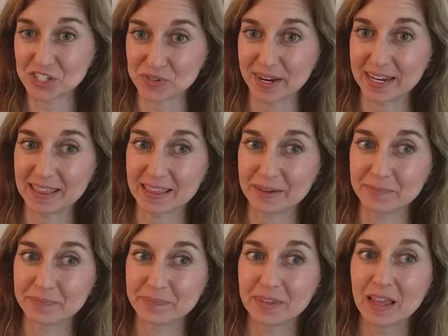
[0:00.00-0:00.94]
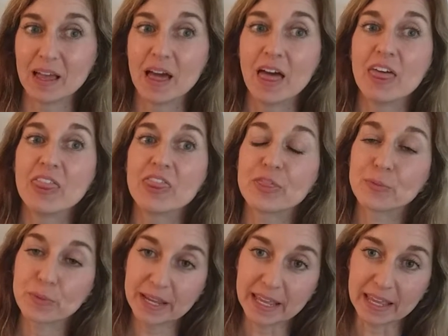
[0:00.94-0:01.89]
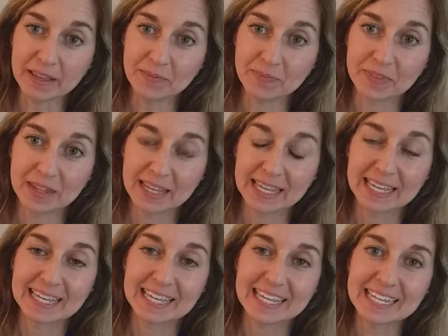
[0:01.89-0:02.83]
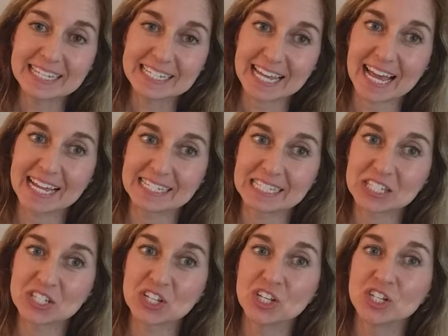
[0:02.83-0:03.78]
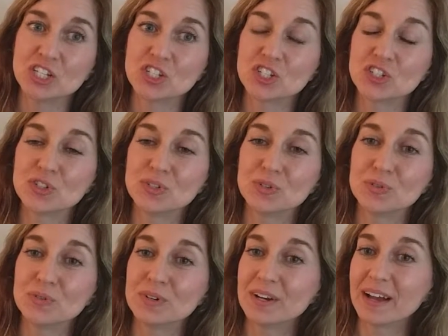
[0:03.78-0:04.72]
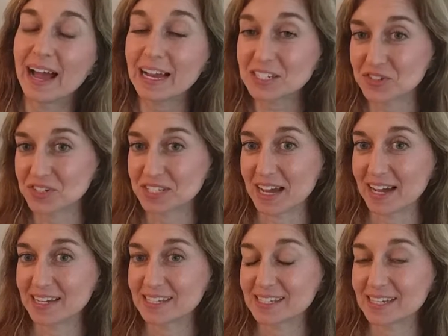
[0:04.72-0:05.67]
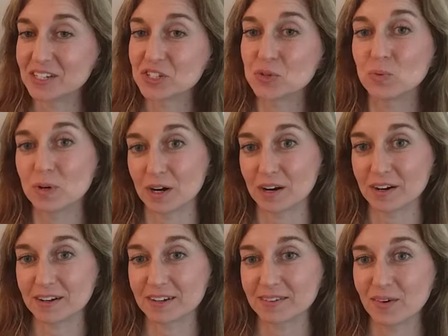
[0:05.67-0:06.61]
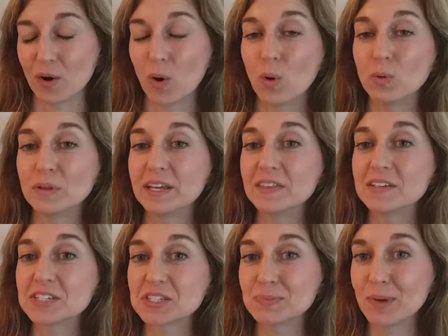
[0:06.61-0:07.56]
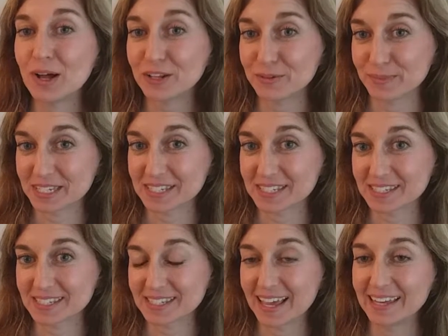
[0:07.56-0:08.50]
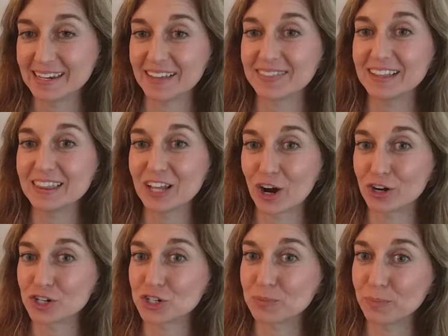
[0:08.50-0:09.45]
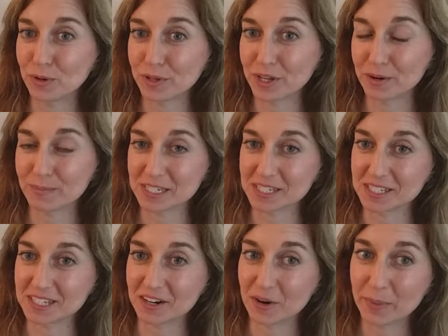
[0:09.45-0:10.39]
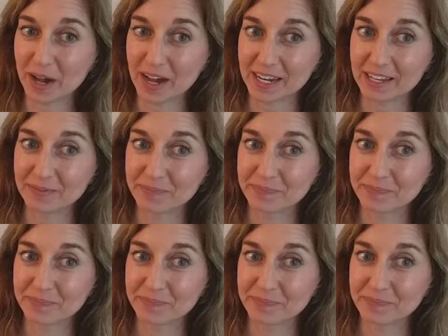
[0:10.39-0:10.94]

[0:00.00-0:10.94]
straining them. Three, he tends to exercise and to work only the smaller muscles and not the larger, bulkier muscles in our body.